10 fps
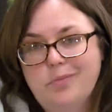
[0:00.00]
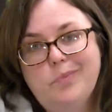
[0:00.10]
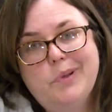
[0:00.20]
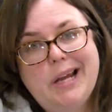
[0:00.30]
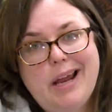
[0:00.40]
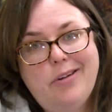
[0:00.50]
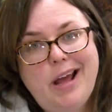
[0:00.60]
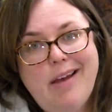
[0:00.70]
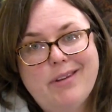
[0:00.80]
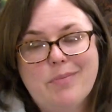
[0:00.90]
But I don't
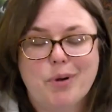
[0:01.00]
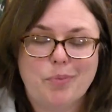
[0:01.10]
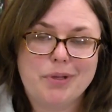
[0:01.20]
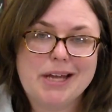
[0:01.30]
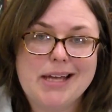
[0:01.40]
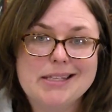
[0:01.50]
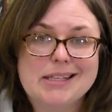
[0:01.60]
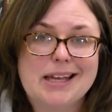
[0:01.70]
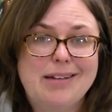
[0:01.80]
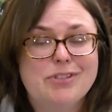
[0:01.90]
have any purple dice,
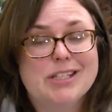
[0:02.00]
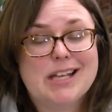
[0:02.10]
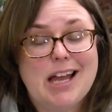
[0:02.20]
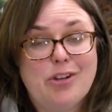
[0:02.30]
I've just got